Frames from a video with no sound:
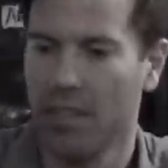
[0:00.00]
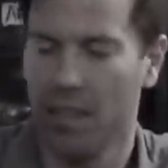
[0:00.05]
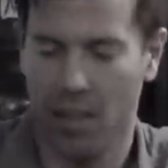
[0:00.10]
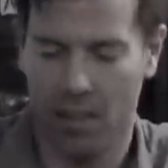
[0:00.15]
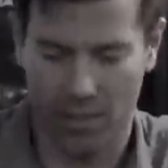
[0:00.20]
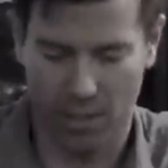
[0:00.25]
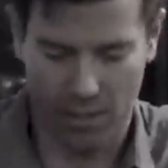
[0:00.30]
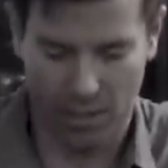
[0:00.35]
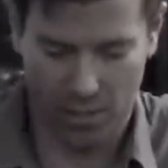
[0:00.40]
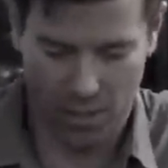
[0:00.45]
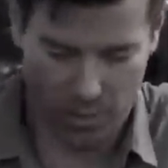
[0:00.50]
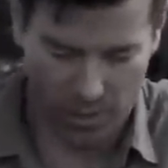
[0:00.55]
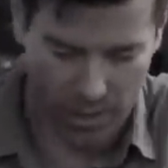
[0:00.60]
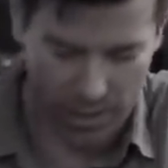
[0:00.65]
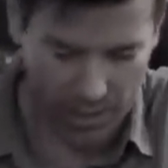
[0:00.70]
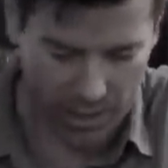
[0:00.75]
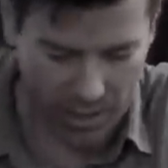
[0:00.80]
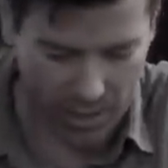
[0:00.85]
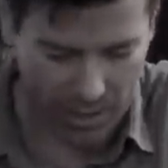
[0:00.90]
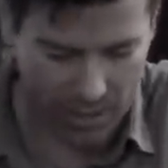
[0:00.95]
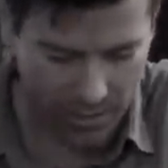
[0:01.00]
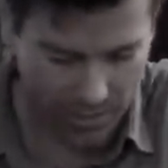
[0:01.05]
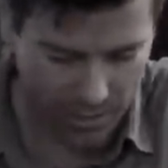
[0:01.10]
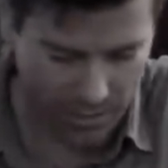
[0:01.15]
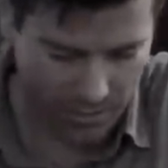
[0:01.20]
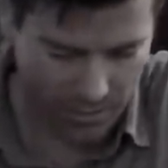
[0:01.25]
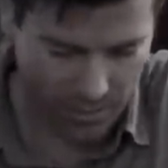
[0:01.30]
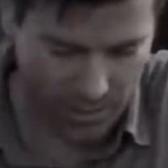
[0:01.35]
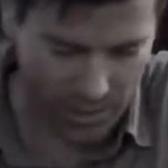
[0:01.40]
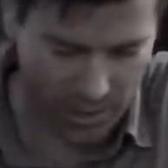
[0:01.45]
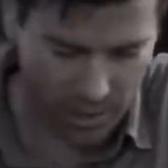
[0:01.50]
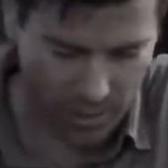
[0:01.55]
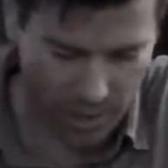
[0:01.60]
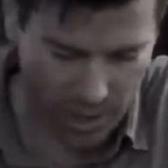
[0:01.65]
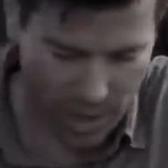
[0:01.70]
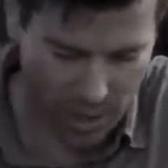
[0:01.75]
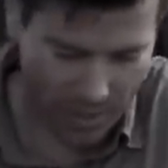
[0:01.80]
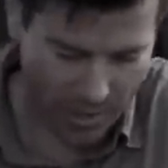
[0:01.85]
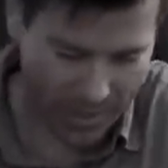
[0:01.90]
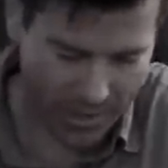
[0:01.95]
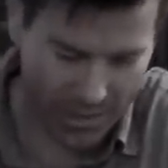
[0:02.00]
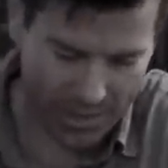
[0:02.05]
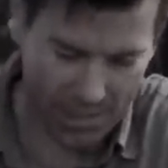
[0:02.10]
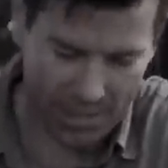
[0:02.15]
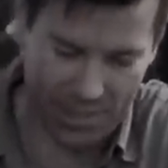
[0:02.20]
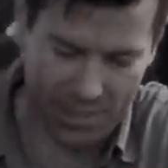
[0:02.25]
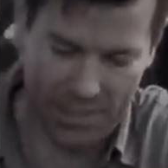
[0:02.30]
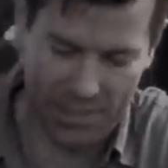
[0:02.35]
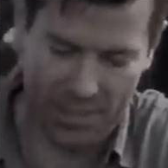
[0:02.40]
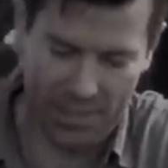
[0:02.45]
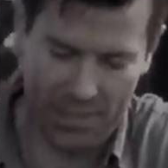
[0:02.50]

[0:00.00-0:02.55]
I'll just do it and see what happens.